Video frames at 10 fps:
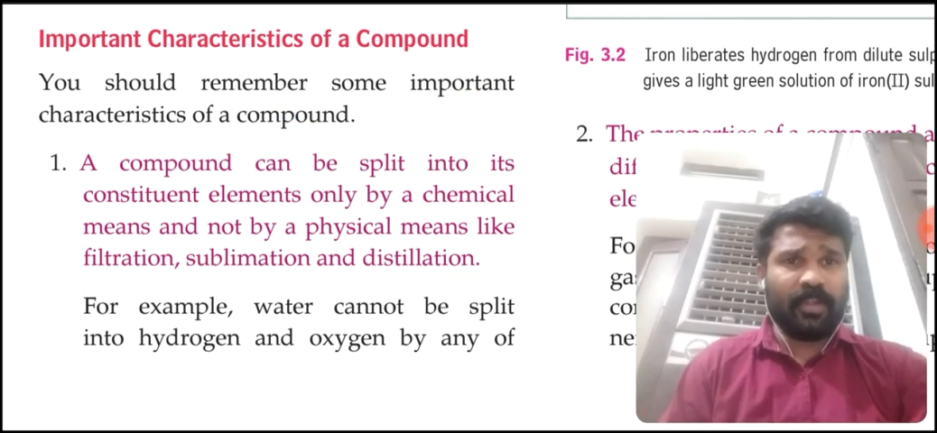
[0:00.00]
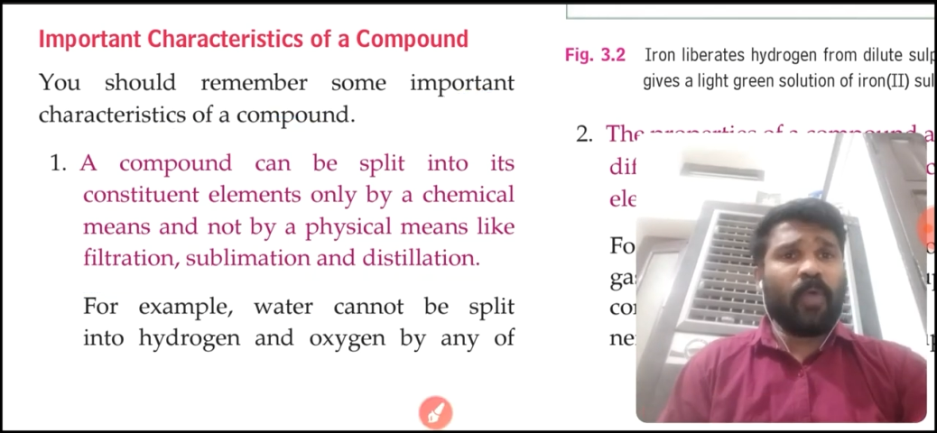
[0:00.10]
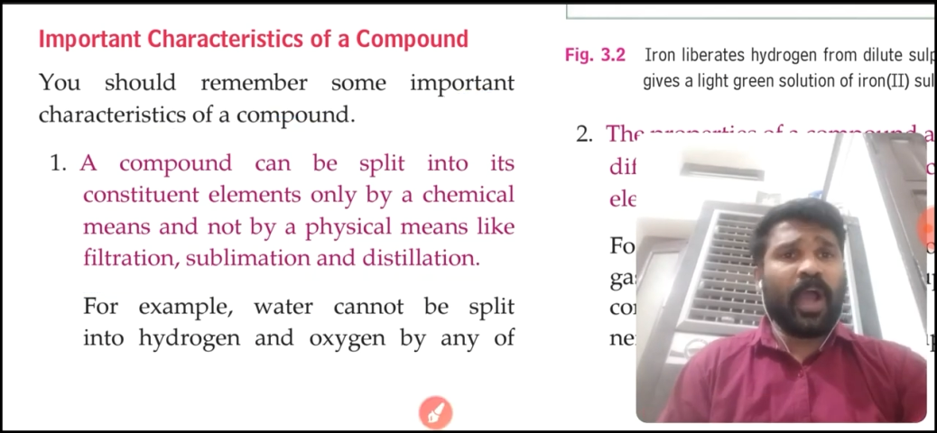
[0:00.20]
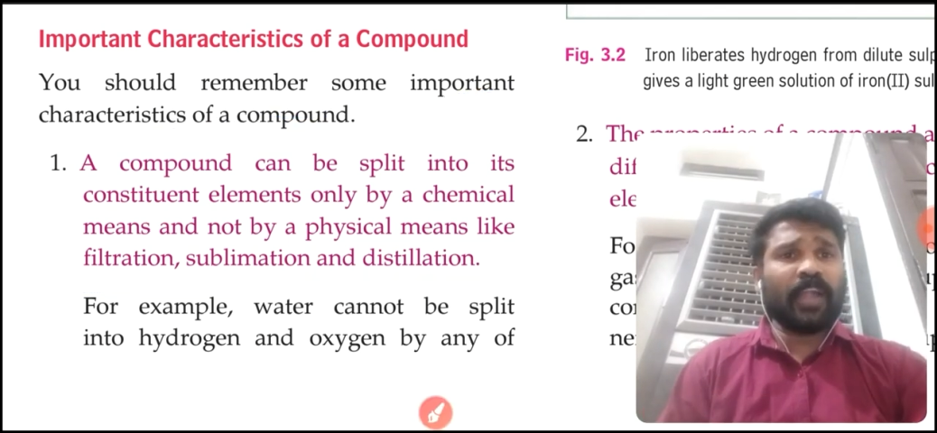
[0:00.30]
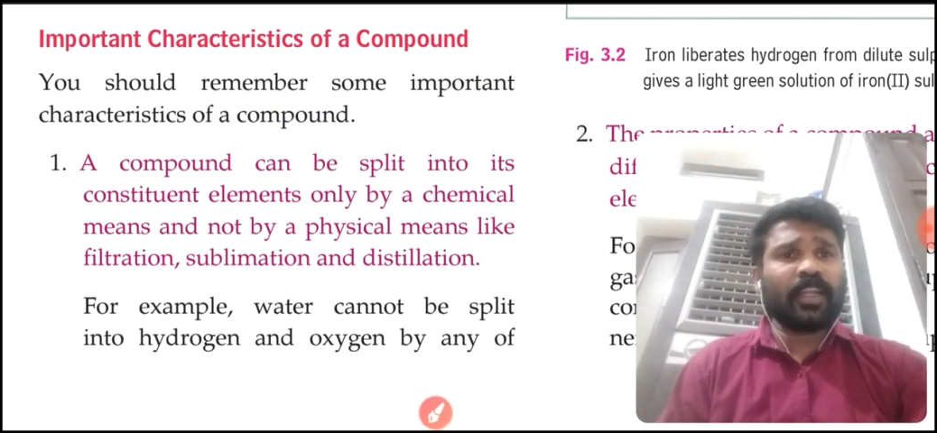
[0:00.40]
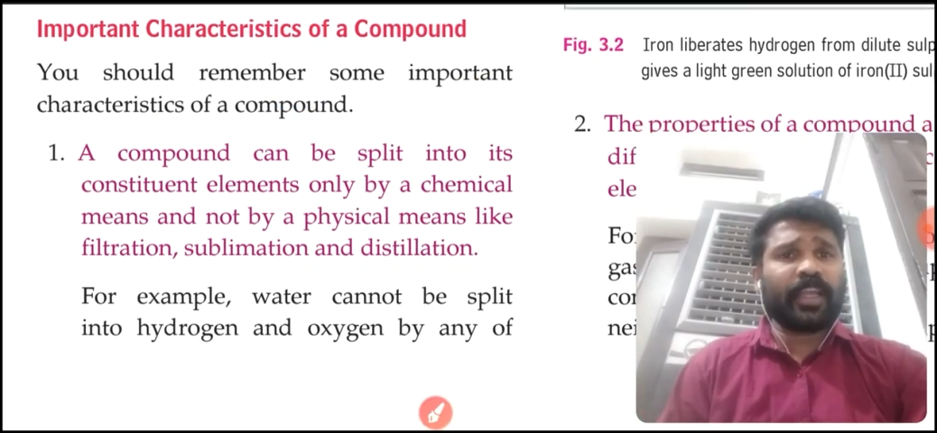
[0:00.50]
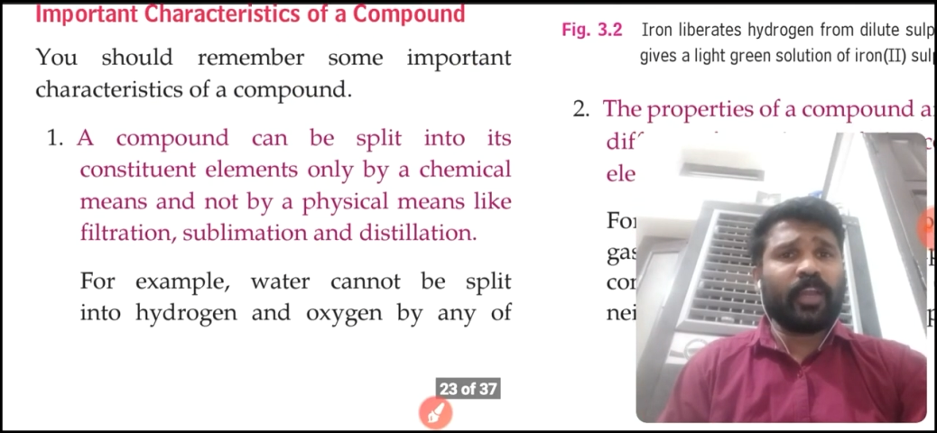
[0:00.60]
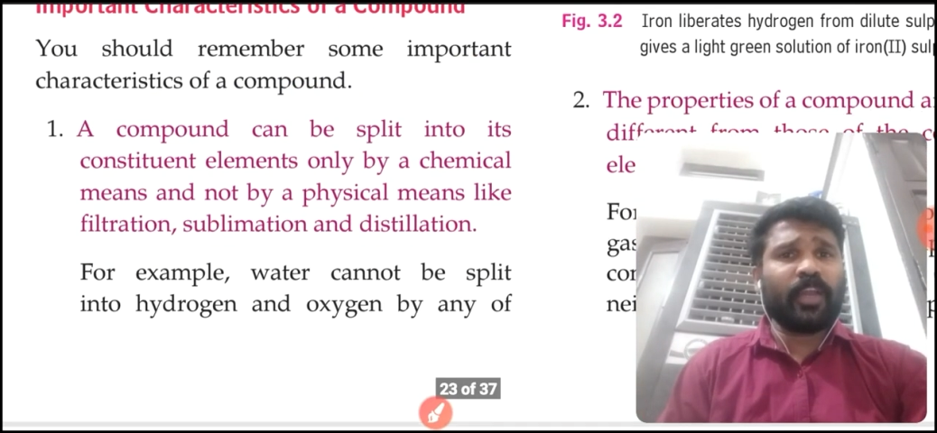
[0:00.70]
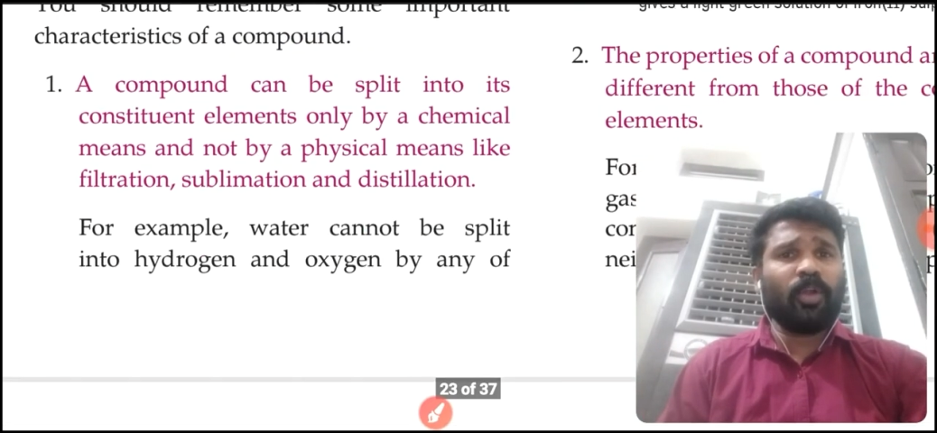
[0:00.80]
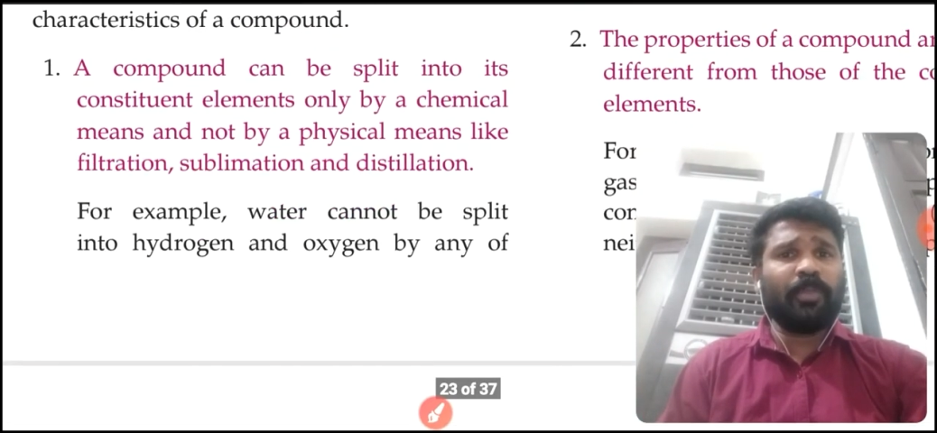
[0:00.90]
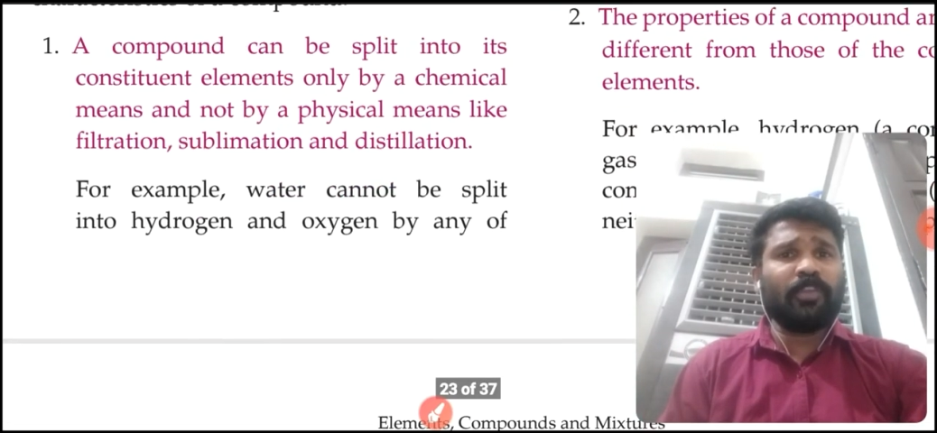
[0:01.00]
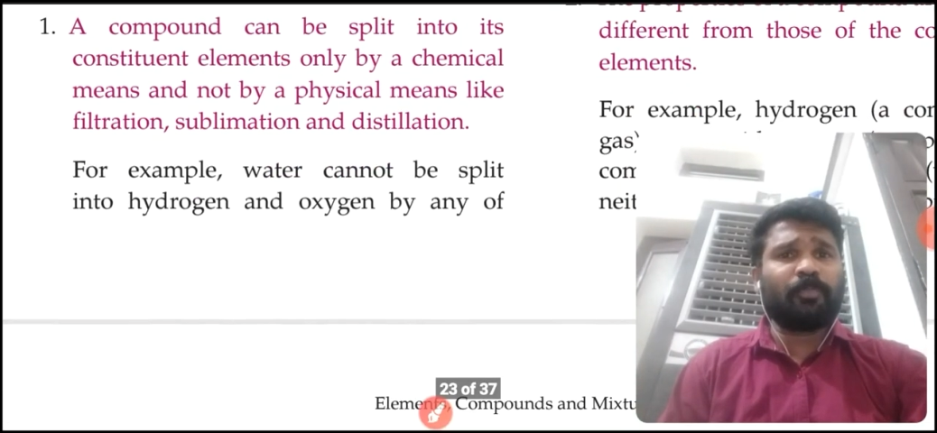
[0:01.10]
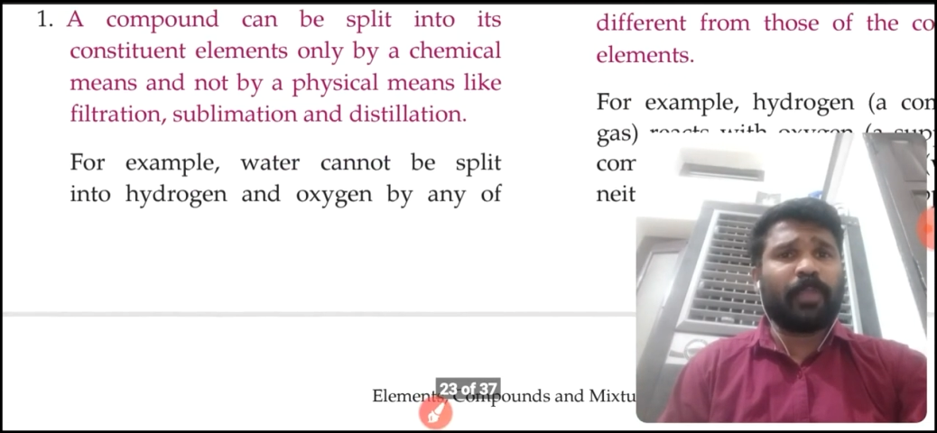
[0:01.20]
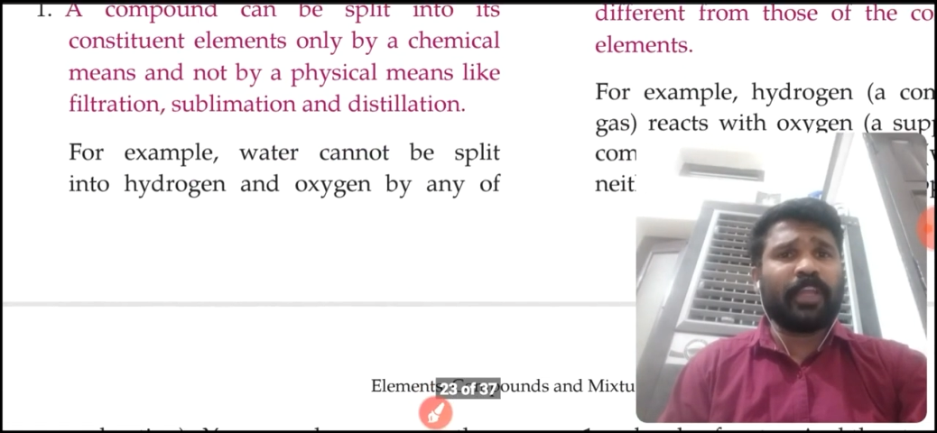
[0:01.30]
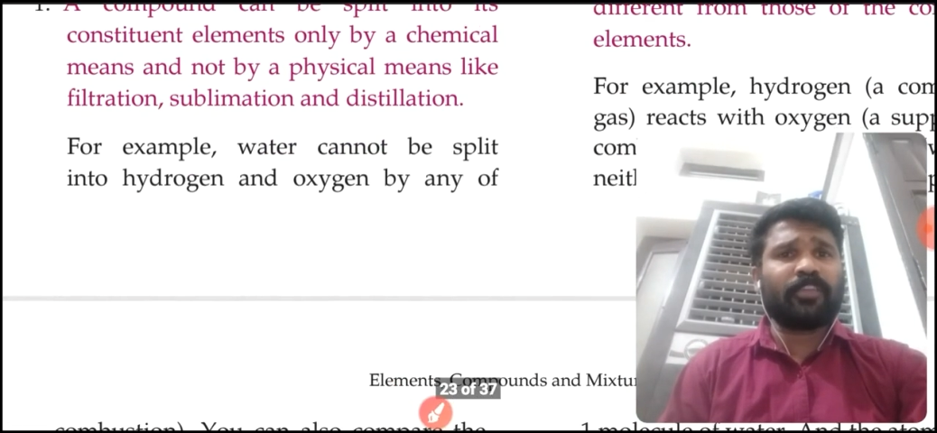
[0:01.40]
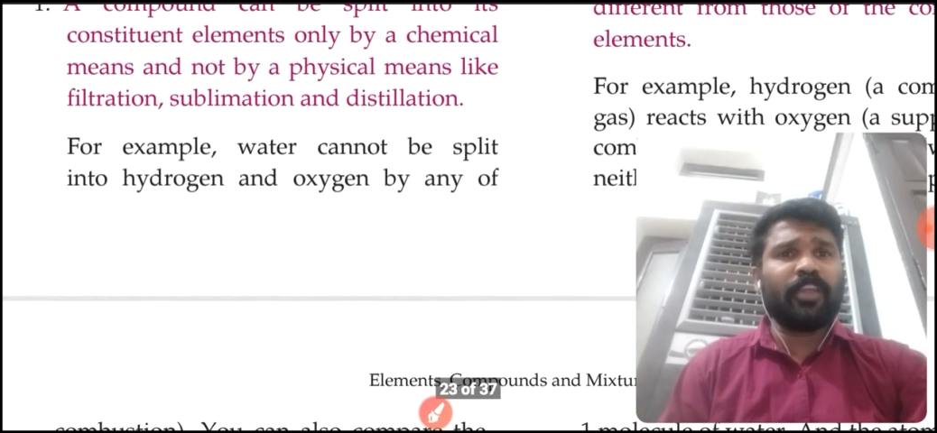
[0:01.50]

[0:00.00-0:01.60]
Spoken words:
water cannot be split